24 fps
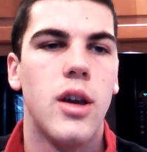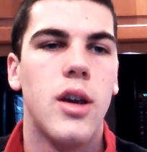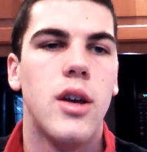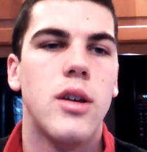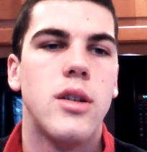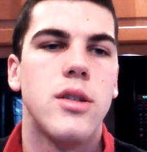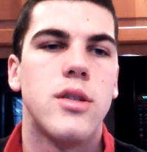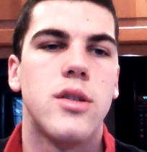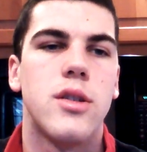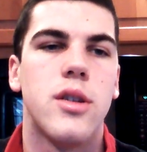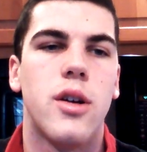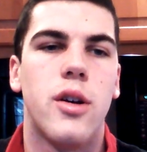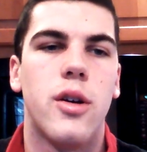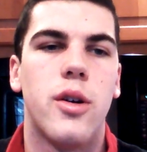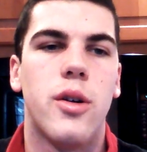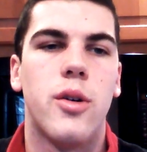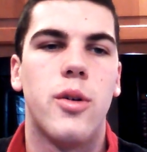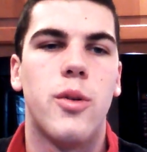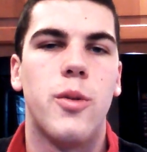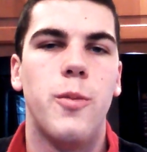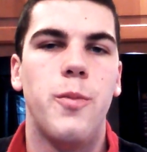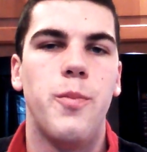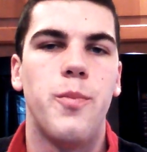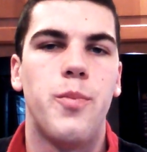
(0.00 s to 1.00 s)

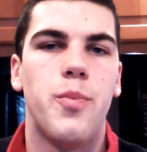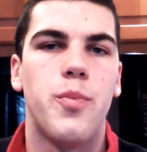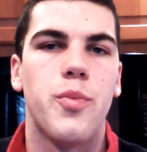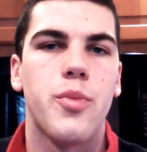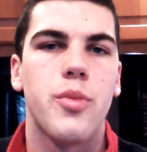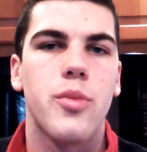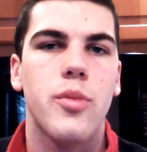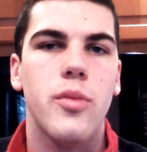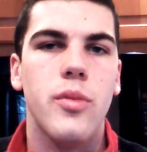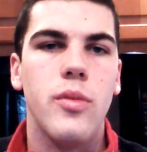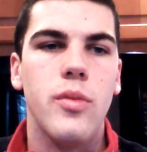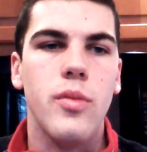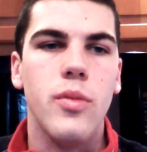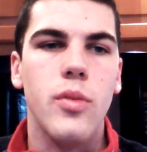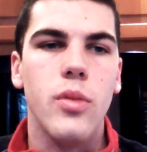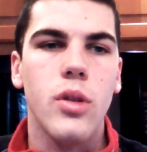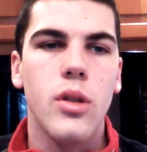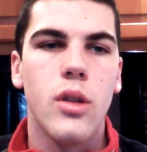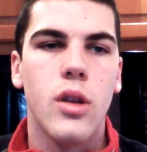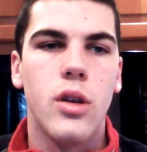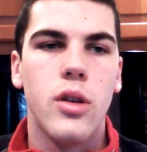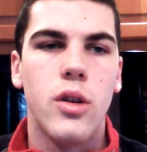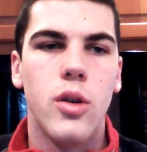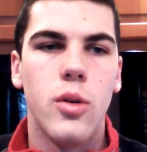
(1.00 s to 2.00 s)
So
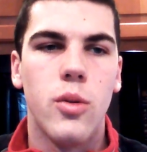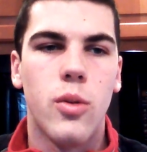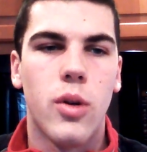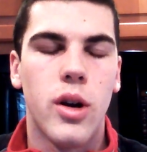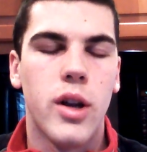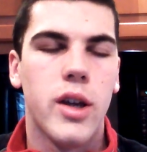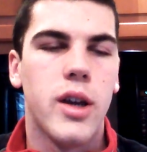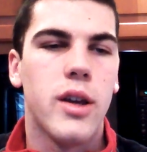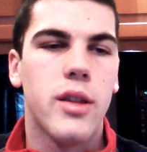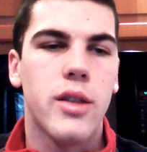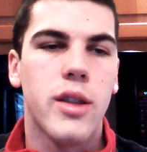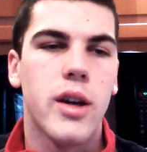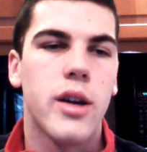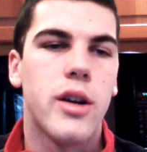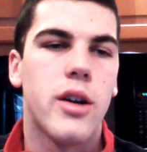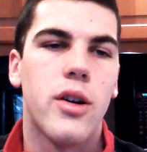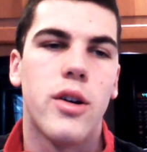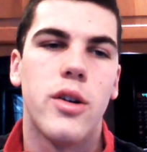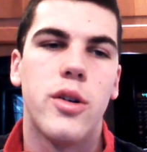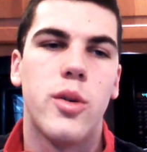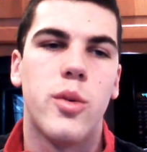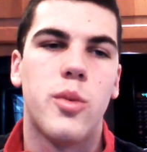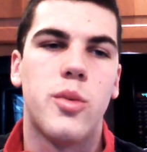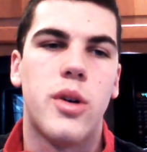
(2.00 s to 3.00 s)
you want to hit that card
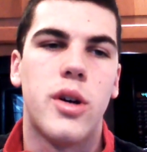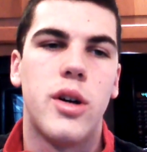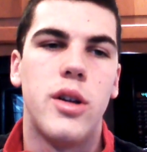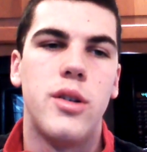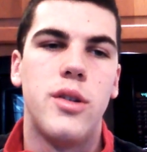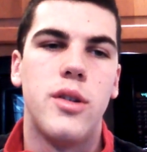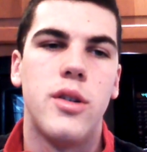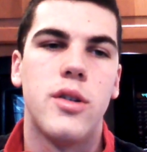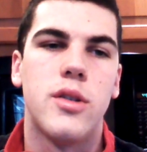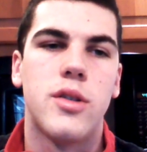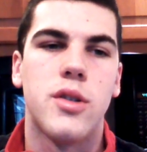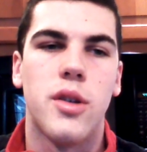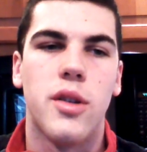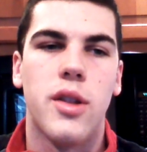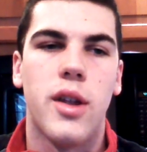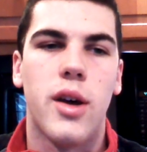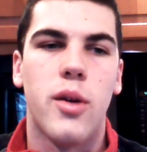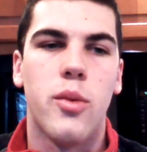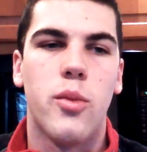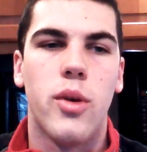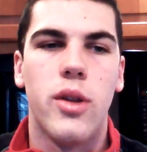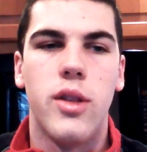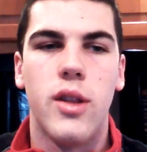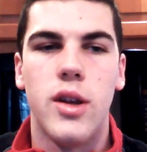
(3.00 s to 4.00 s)
to 1 so that
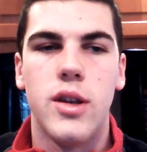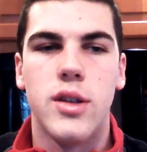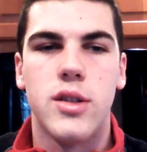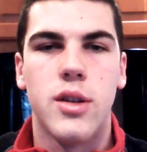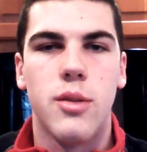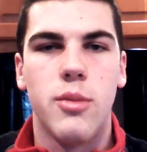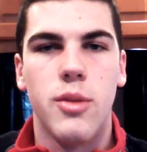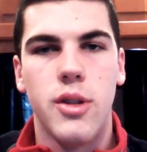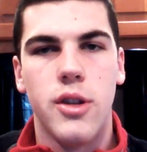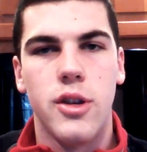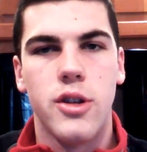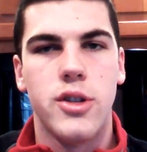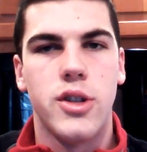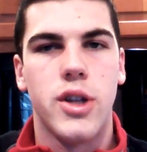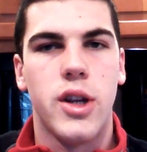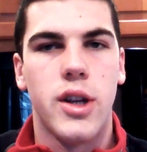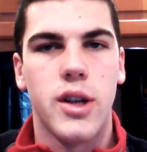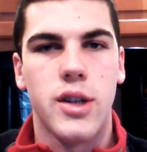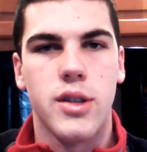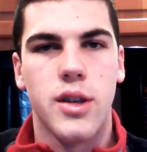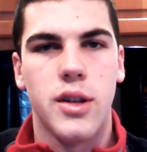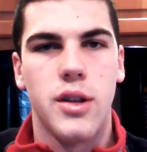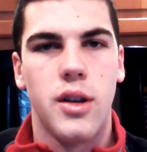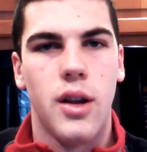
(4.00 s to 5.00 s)
when they summon their Genex
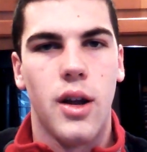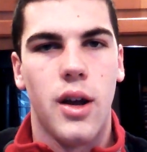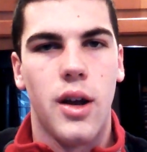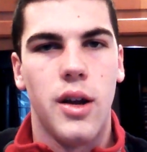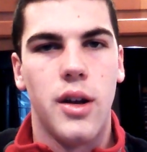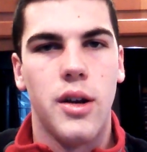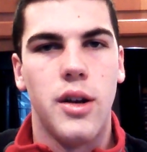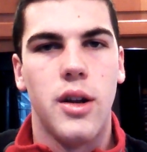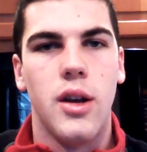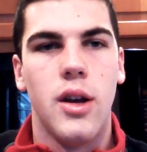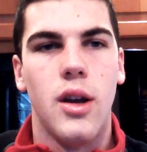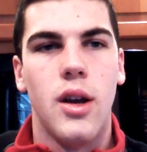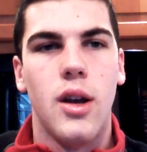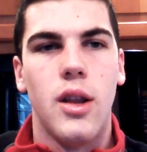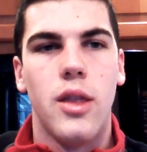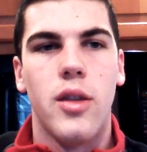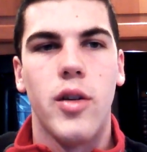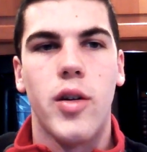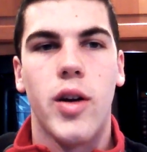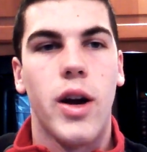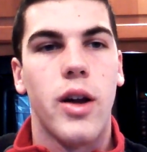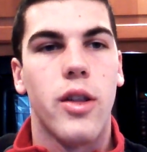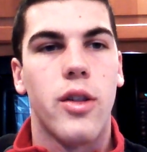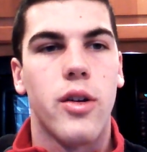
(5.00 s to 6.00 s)
Undine, they're
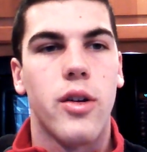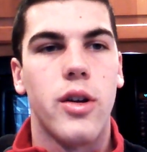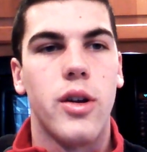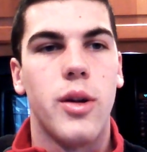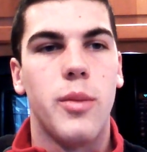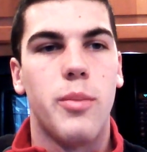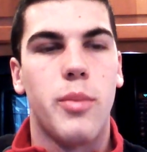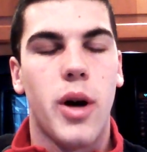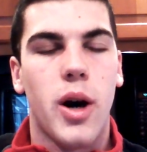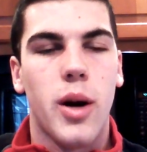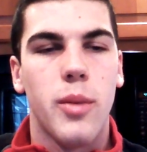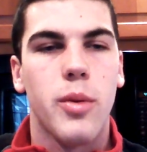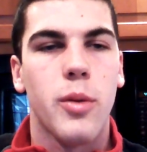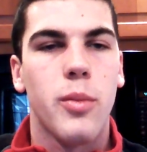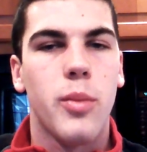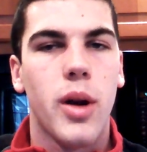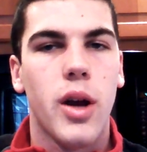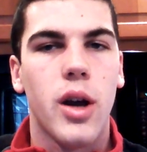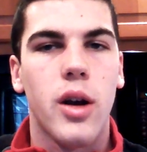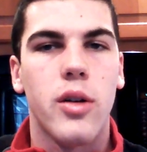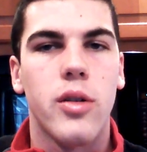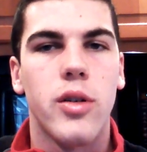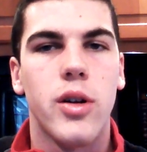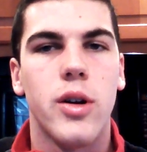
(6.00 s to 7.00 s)
either going to pop your
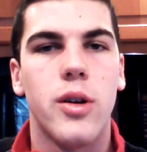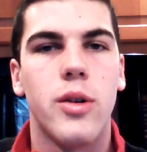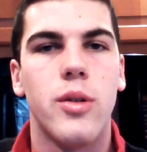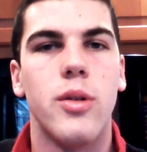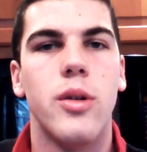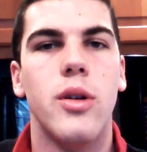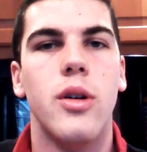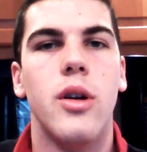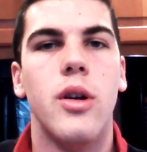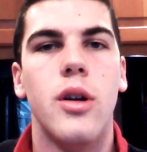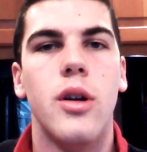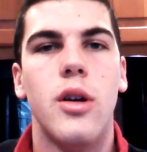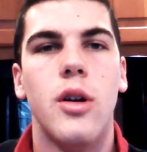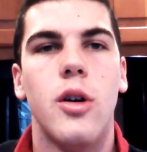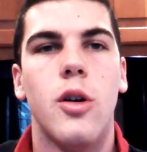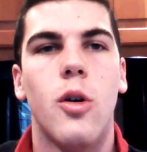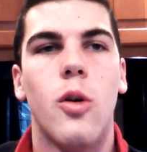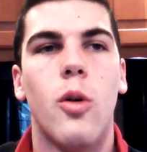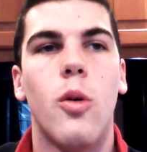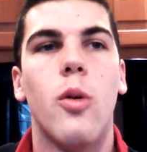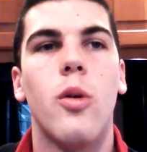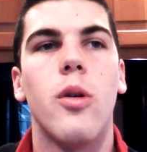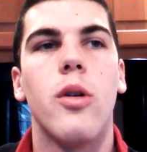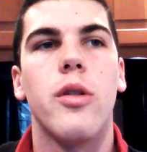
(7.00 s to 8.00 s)
back row
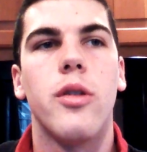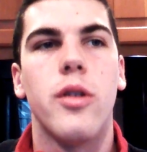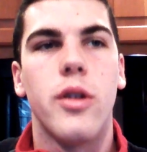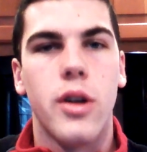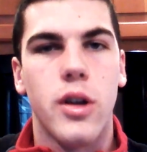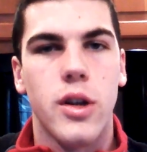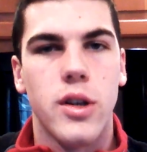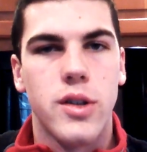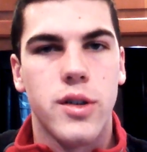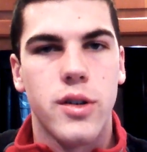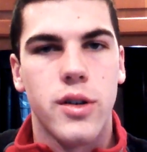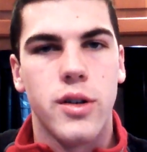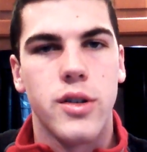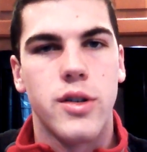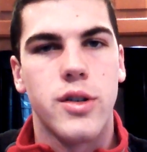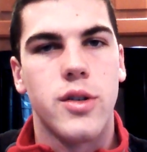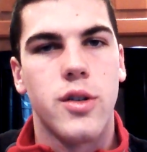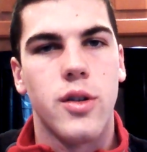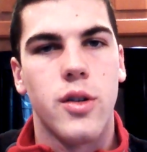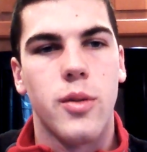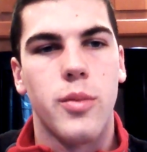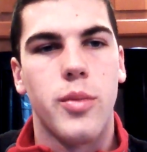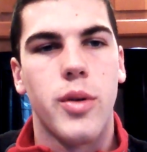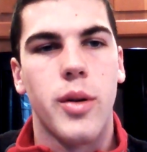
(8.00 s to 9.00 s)
or they're going to search, so
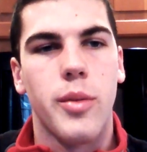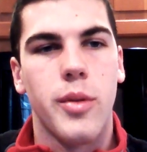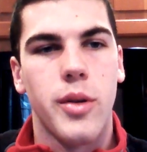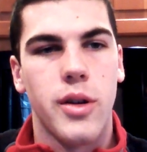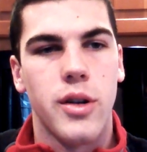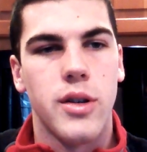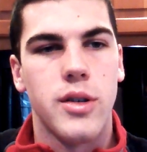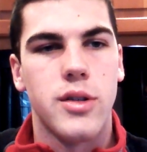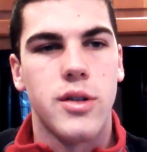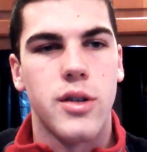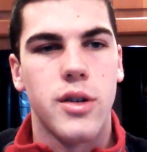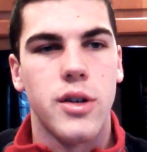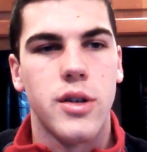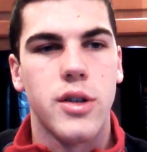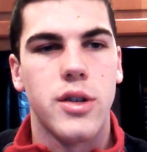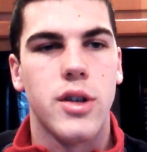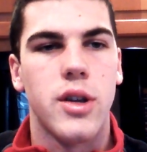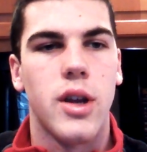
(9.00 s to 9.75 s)
they're probably going to search.